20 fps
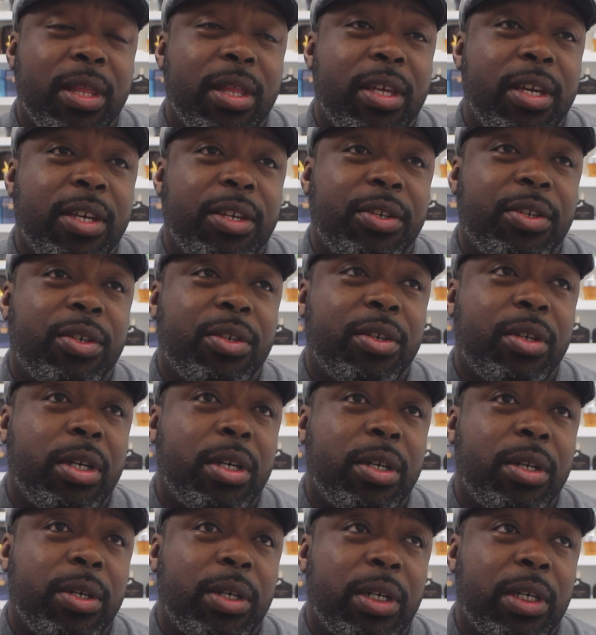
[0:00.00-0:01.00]
This,
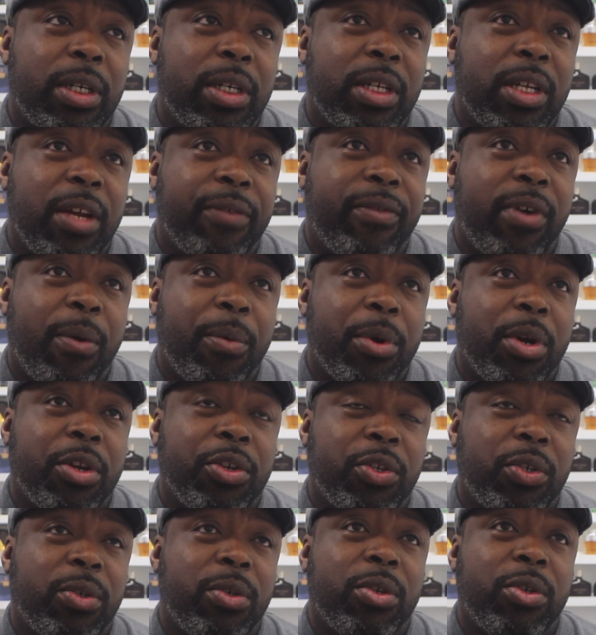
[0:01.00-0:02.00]
if I were to
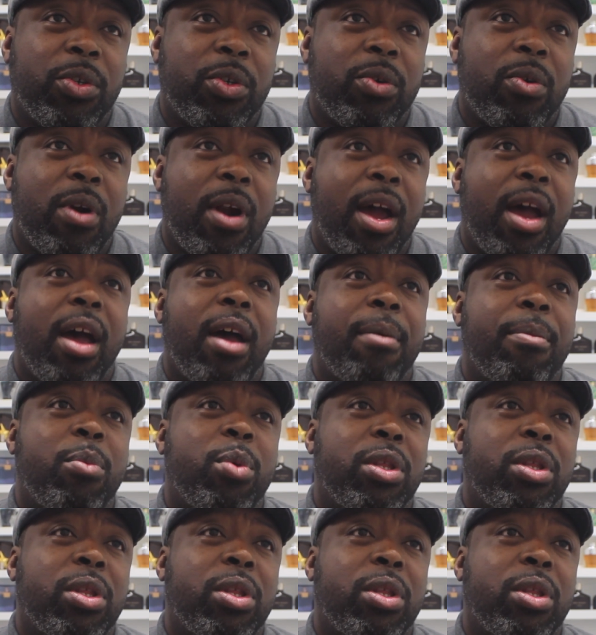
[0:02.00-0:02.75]
describe